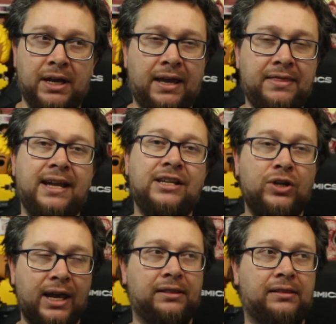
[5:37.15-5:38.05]
And then you
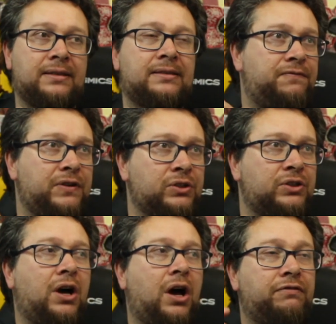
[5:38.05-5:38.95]
get this
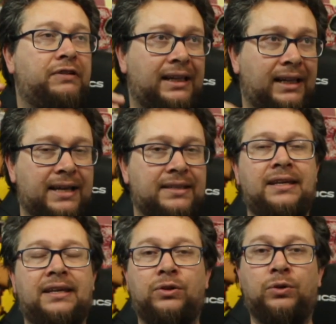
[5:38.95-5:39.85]
filter of
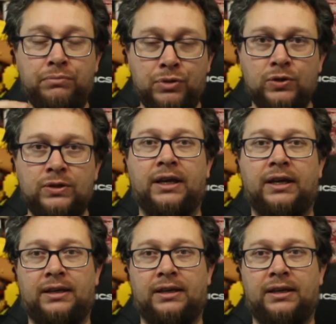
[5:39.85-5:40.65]
classical music